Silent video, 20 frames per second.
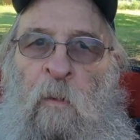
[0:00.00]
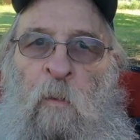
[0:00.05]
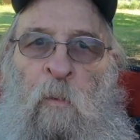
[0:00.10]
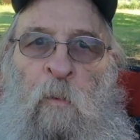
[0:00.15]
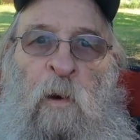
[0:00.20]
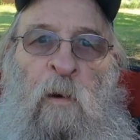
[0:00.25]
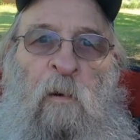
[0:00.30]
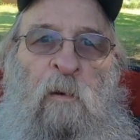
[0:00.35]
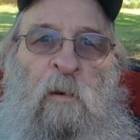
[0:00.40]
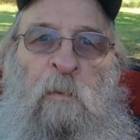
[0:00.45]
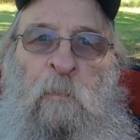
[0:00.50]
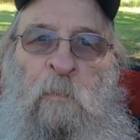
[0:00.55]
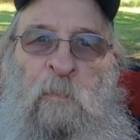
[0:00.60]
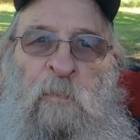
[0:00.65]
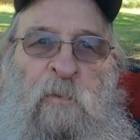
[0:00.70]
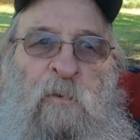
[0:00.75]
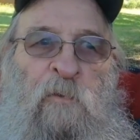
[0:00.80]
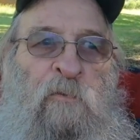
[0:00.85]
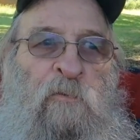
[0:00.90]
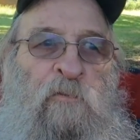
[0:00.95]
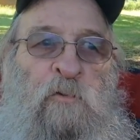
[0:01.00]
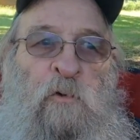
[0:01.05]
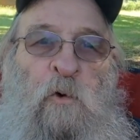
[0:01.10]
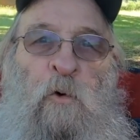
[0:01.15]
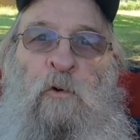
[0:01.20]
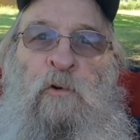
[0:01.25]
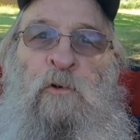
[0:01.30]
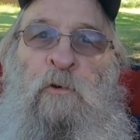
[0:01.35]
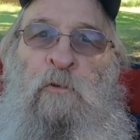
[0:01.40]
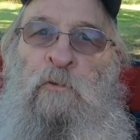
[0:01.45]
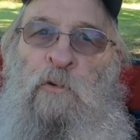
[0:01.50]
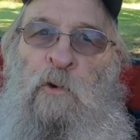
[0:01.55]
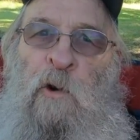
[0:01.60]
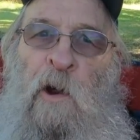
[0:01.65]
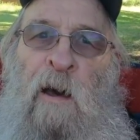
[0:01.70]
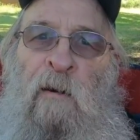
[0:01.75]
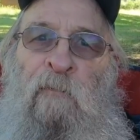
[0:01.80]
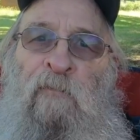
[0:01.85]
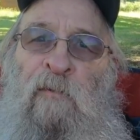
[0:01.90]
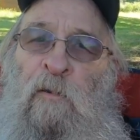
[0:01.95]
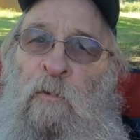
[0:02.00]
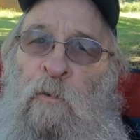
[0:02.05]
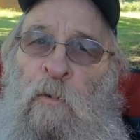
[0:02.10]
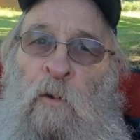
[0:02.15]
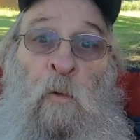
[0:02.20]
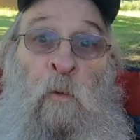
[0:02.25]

Welcome, this is Georgia Traveler.